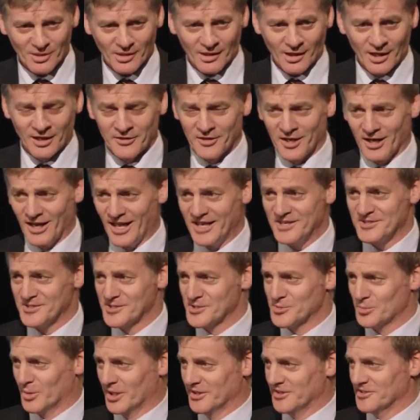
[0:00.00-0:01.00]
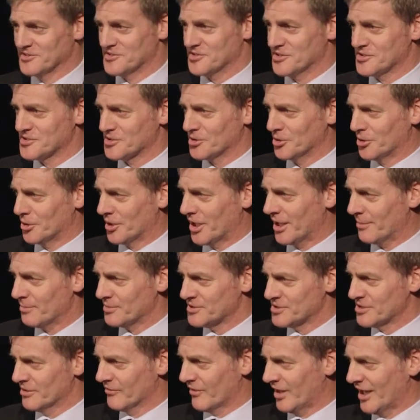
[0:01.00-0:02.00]
And the latest one that's just gone up
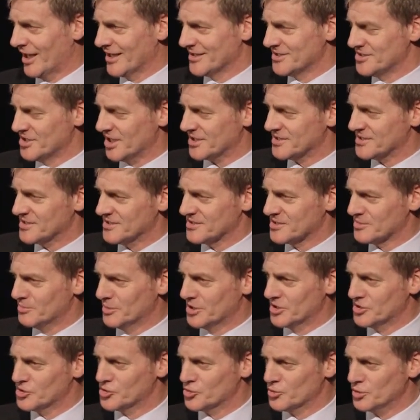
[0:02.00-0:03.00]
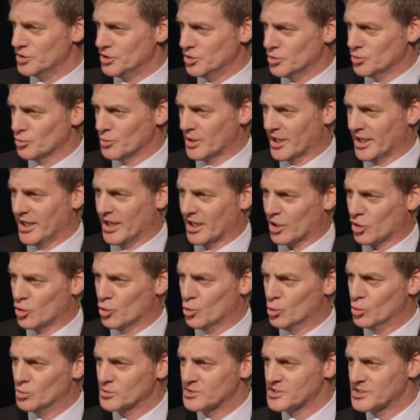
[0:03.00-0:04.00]
is of our Justice Ministry, who run our
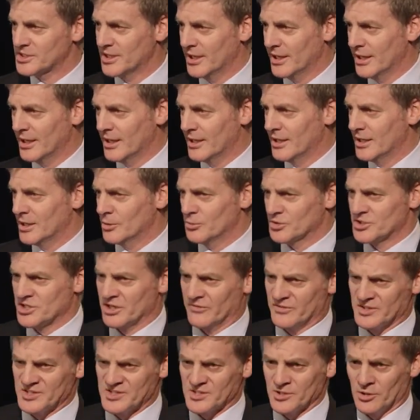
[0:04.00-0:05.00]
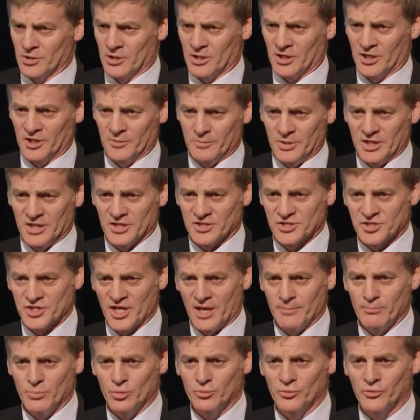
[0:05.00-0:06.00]
courts, which have historically been a
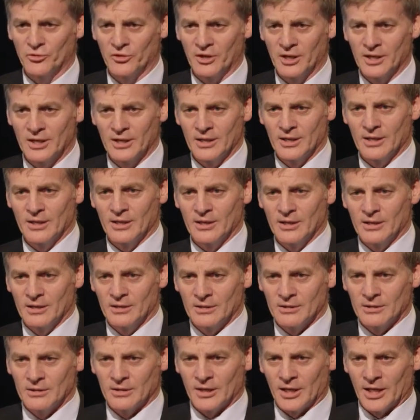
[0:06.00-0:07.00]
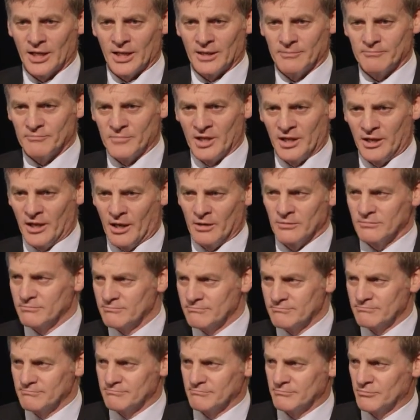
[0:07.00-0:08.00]
shambles. They don't
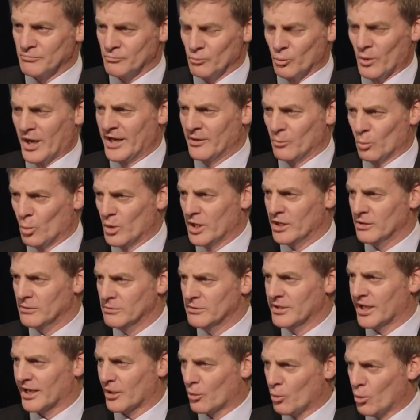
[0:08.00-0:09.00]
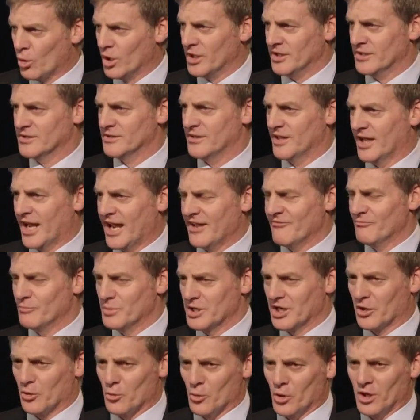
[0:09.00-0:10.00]
run well, they have
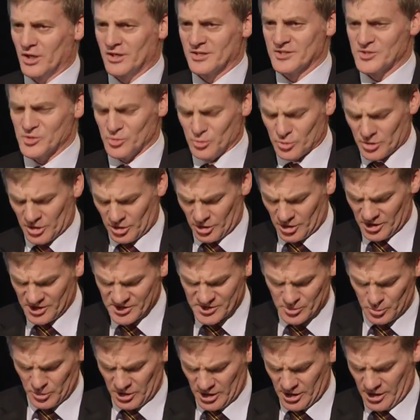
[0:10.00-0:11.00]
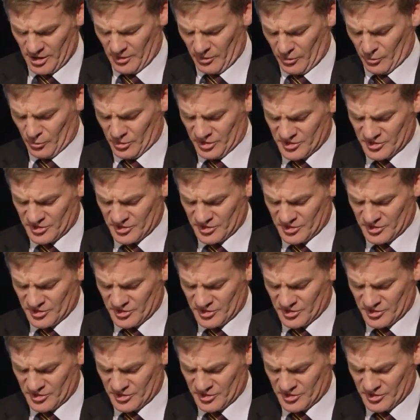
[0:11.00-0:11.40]
been quite disorganised, and we're going through a